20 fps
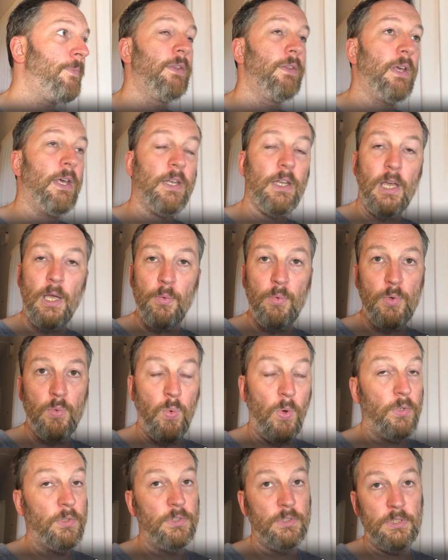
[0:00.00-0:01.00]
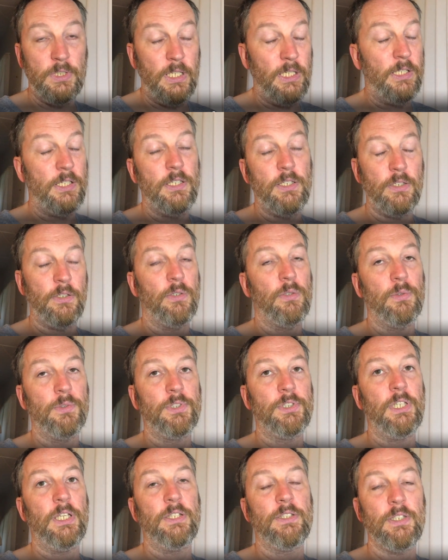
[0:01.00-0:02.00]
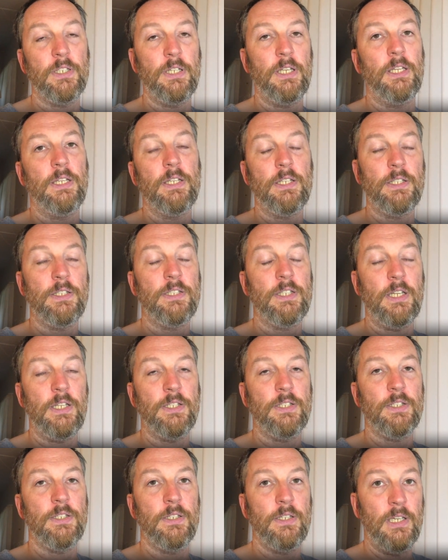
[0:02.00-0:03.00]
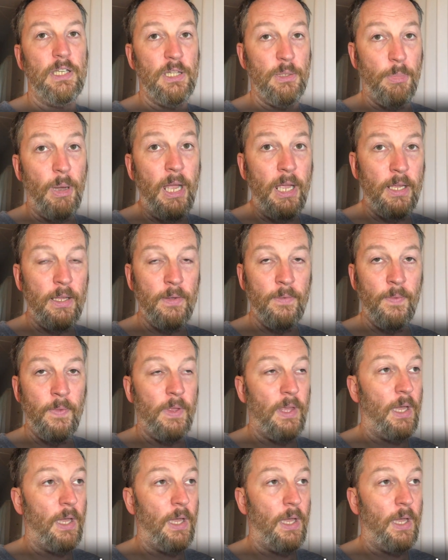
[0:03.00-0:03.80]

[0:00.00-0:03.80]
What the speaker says: Then I would want heated and cooled seats and heated seats in the back.